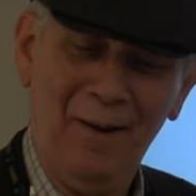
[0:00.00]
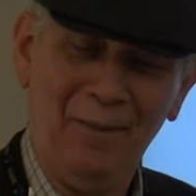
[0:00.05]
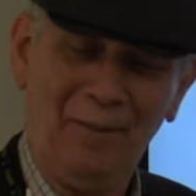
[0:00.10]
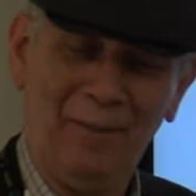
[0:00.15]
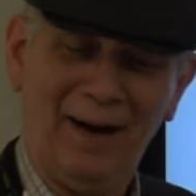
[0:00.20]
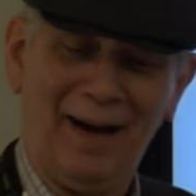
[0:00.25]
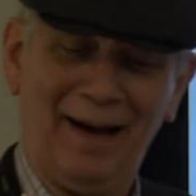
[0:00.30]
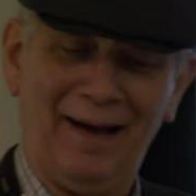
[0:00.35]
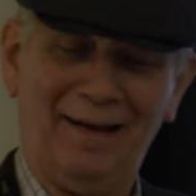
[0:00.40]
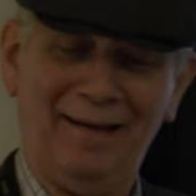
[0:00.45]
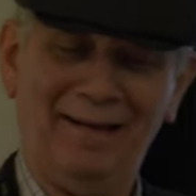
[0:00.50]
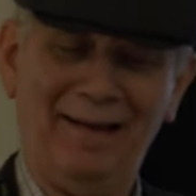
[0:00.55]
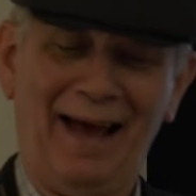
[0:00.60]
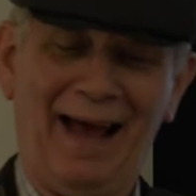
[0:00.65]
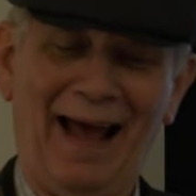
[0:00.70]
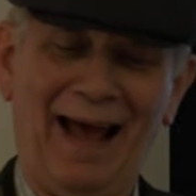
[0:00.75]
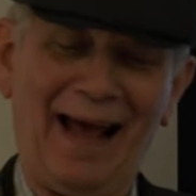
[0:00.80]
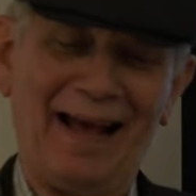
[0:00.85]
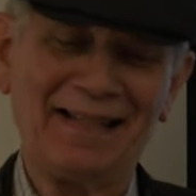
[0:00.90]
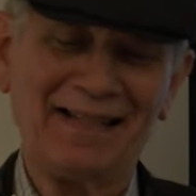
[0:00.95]
well,
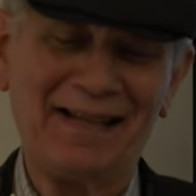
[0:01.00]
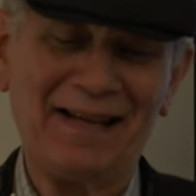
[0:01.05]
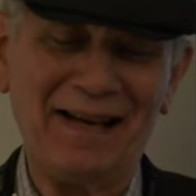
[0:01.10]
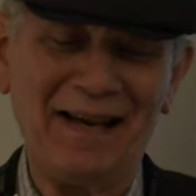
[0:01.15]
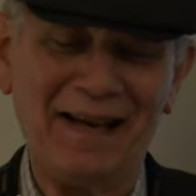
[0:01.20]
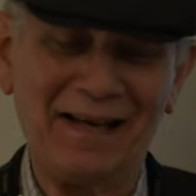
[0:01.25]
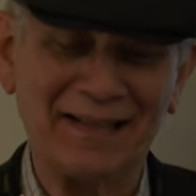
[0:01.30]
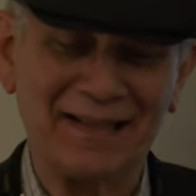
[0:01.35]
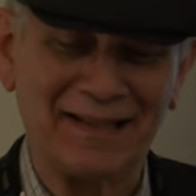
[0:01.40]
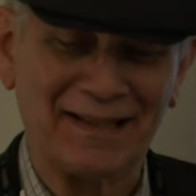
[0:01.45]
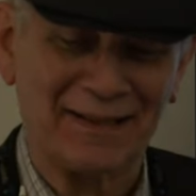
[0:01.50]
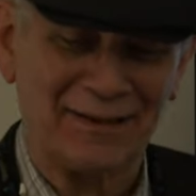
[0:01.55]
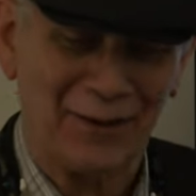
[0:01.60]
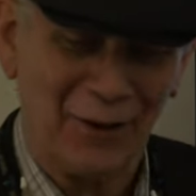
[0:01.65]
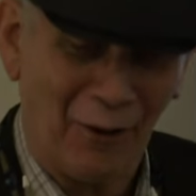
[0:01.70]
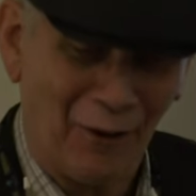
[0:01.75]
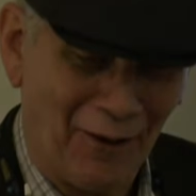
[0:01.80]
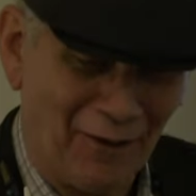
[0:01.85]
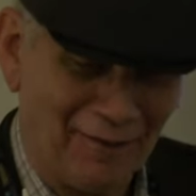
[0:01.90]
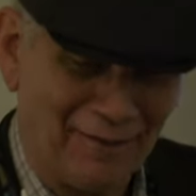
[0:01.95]
as a
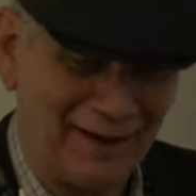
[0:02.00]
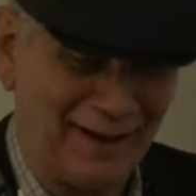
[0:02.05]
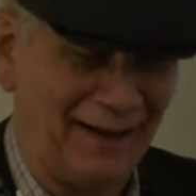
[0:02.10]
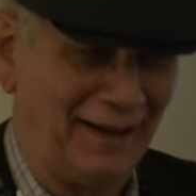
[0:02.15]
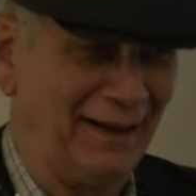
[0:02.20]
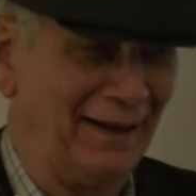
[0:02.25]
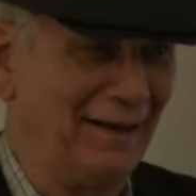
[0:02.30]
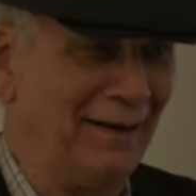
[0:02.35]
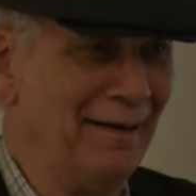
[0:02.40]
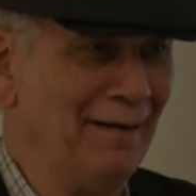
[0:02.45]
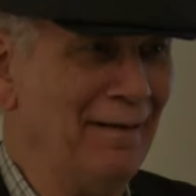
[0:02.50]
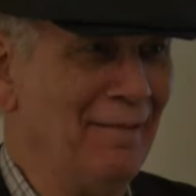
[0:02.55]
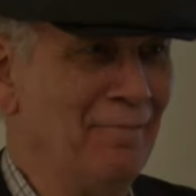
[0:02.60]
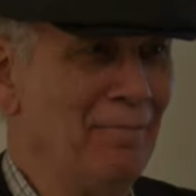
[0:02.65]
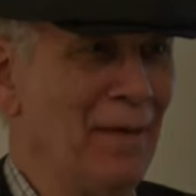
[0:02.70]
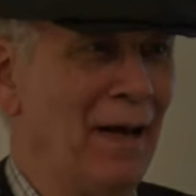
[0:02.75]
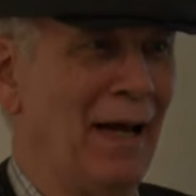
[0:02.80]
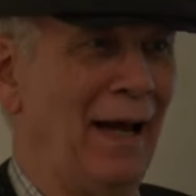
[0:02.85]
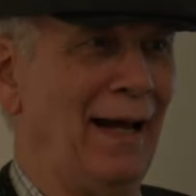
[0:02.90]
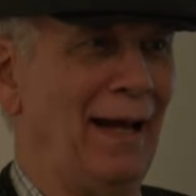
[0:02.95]
historian,
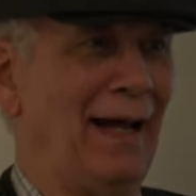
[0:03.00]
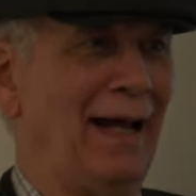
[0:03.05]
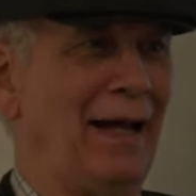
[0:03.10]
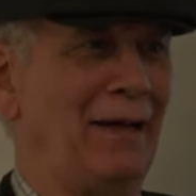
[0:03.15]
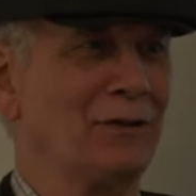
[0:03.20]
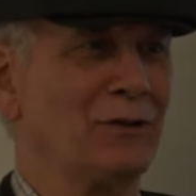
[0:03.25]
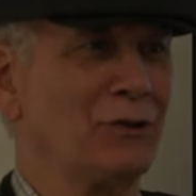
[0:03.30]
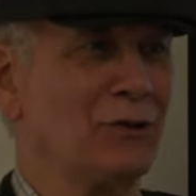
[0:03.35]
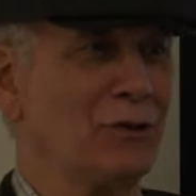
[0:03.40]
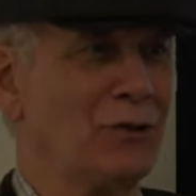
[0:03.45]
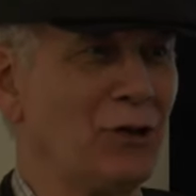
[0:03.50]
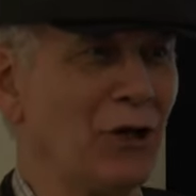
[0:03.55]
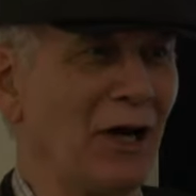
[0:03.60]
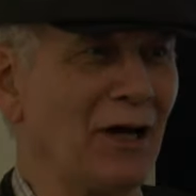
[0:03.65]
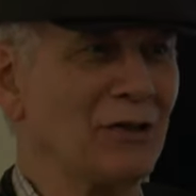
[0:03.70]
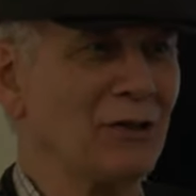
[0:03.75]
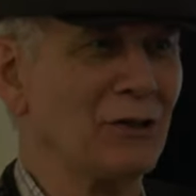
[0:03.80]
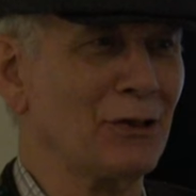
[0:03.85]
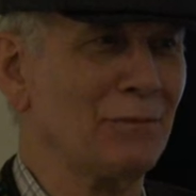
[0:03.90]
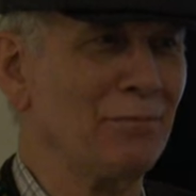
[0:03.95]
it's
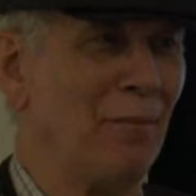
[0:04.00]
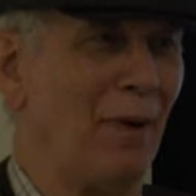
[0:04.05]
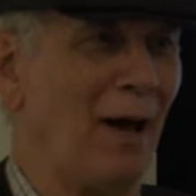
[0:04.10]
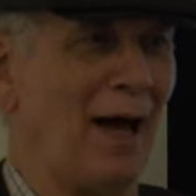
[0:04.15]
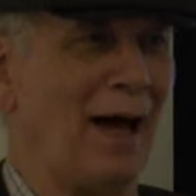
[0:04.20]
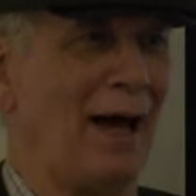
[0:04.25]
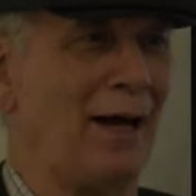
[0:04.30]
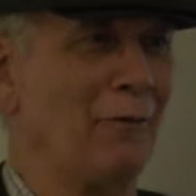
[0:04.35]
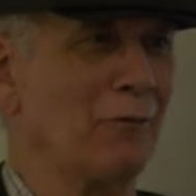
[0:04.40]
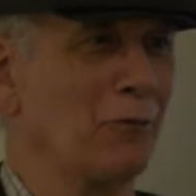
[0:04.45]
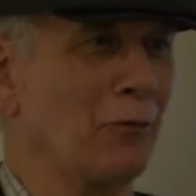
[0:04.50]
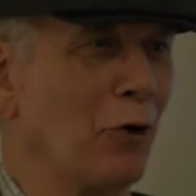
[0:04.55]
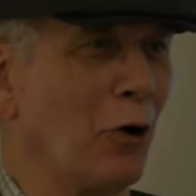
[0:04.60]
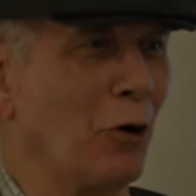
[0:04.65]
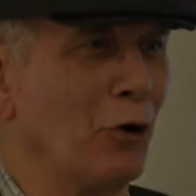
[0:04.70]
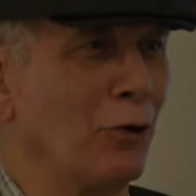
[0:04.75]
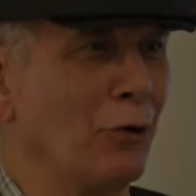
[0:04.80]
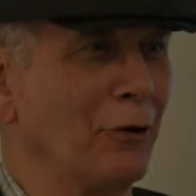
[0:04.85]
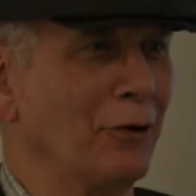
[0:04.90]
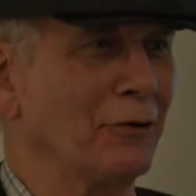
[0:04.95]
just my
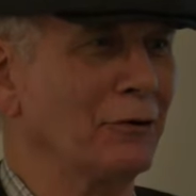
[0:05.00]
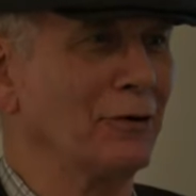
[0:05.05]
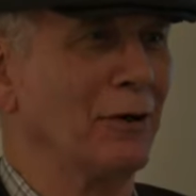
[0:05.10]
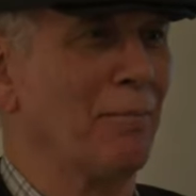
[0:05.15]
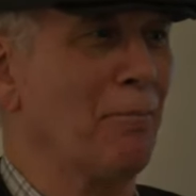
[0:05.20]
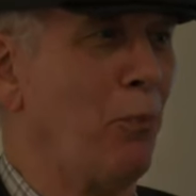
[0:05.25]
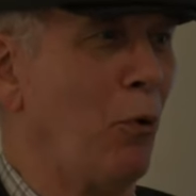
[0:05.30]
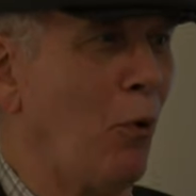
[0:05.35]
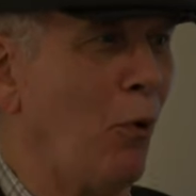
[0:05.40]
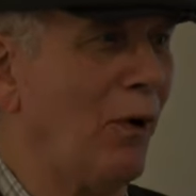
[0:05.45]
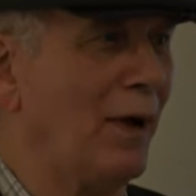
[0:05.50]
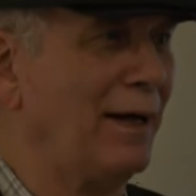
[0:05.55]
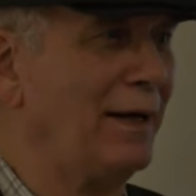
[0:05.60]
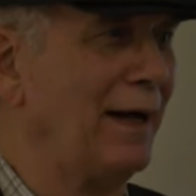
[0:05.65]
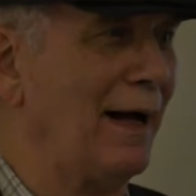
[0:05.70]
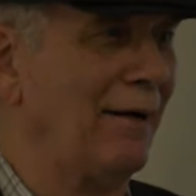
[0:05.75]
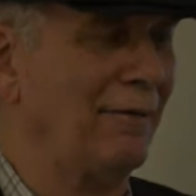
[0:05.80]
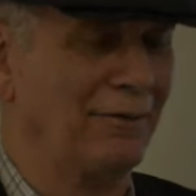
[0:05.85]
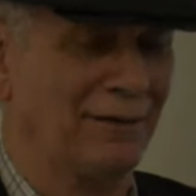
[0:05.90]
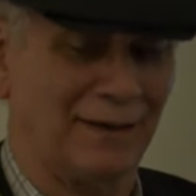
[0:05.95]
role to point
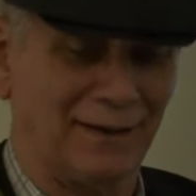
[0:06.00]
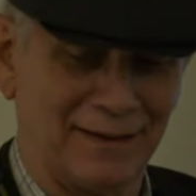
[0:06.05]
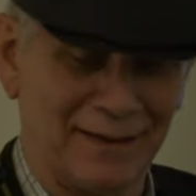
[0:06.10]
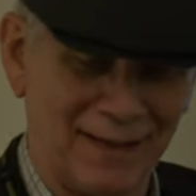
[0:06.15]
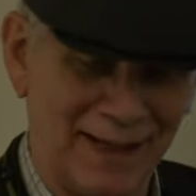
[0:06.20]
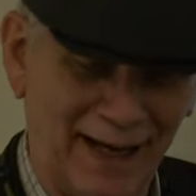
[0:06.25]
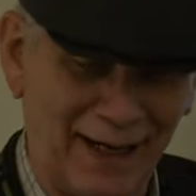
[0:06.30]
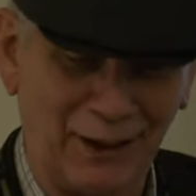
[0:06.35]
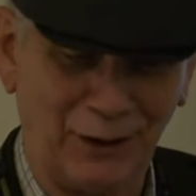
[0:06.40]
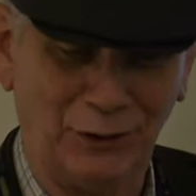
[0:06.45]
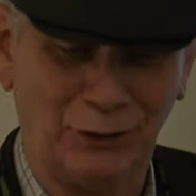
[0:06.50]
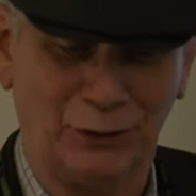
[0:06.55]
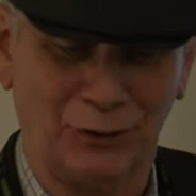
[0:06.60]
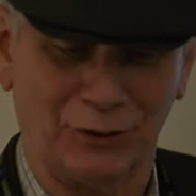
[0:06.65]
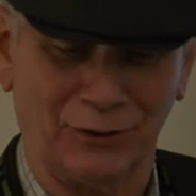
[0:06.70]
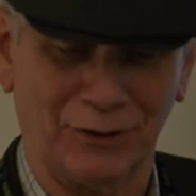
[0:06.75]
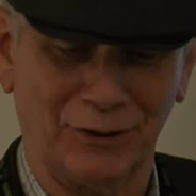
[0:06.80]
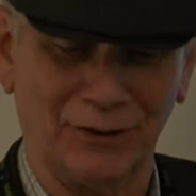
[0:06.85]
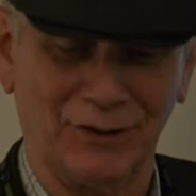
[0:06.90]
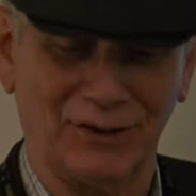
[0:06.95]
out the
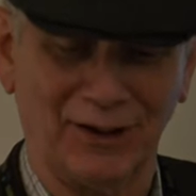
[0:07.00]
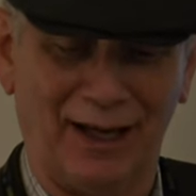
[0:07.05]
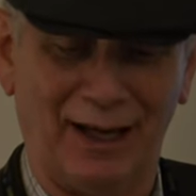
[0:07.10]
dangers.